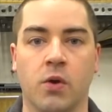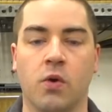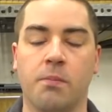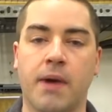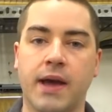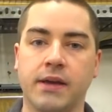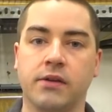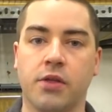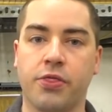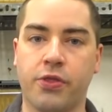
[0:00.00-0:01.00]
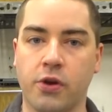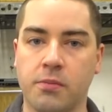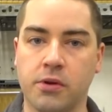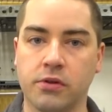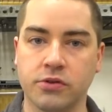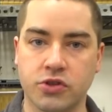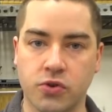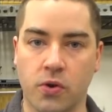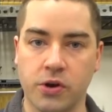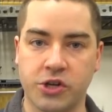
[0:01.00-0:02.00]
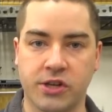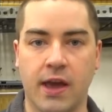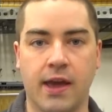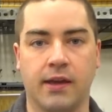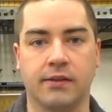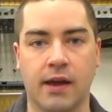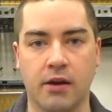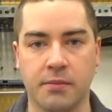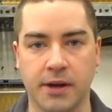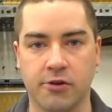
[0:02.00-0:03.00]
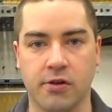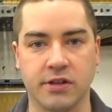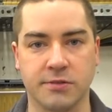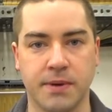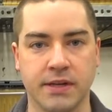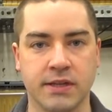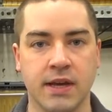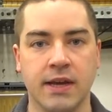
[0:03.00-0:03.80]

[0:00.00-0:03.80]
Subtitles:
Well, my thermal storage tank down in my crawl space